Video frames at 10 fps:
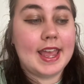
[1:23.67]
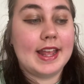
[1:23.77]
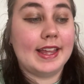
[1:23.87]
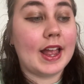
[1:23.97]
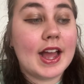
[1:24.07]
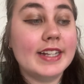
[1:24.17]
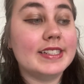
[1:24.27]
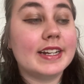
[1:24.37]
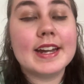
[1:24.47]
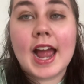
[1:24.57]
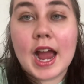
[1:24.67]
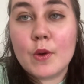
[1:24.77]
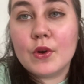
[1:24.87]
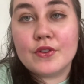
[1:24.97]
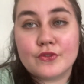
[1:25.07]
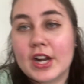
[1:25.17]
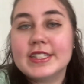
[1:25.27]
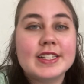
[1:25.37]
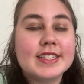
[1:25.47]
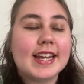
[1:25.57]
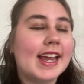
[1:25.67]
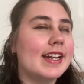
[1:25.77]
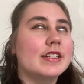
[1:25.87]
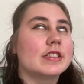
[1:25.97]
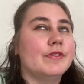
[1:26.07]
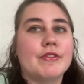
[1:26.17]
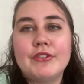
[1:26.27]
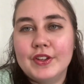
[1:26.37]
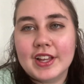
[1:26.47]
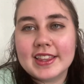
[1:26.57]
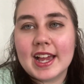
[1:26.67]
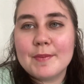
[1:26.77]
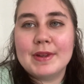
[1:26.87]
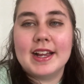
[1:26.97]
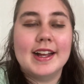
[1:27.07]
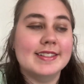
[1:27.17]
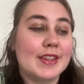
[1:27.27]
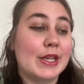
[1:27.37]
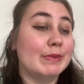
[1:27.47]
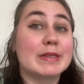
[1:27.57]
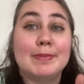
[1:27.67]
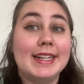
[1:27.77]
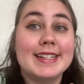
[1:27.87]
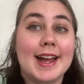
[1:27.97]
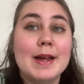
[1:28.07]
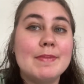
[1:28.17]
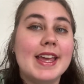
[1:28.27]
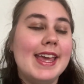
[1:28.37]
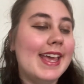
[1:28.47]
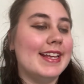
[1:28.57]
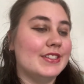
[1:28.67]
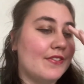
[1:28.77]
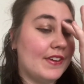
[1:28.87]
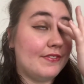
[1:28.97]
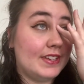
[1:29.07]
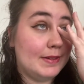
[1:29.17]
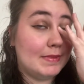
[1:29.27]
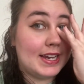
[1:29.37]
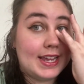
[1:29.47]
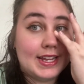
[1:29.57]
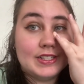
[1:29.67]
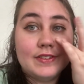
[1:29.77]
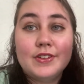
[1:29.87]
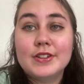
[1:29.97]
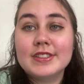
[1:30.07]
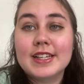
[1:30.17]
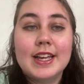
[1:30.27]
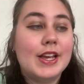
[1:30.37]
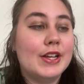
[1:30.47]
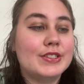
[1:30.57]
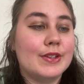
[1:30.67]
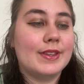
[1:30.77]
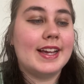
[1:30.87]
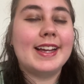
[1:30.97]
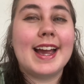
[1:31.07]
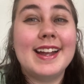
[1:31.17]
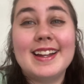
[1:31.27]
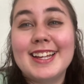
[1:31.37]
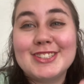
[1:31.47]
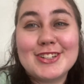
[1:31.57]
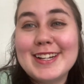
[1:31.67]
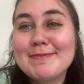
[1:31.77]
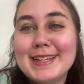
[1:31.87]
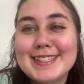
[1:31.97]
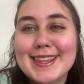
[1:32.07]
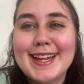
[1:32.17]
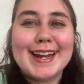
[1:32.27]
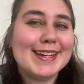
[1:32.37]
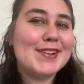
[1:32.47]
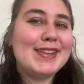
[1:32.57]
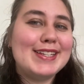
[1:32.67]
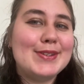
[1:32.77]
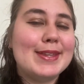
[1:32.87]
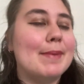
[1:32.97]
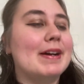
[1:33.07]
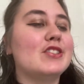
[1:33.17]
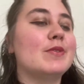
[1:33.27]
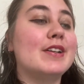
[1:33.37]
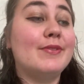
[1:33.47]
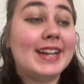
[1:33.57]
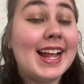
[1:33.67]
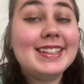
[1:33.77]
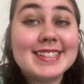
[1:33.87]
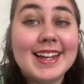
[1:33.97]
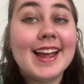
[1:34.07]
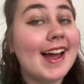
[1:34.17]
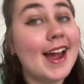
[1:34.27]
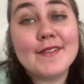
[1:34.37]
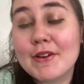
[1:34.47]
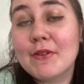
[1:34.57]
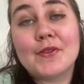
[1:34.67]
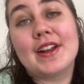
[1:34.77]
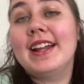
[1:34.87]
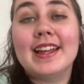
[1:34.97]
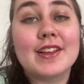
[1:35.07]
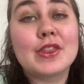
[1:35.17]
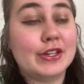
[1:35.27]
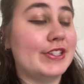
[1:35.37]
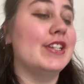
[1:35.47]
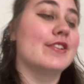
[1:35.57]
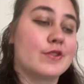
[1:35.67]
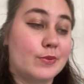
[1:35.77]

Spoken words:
like, I did an hour of writing today and it doesn't even feel like that because they were split up into 15-minute intervals, so that it kind of like tricked me into thinking I didn't really do that much, when in reality I wrote already like 1300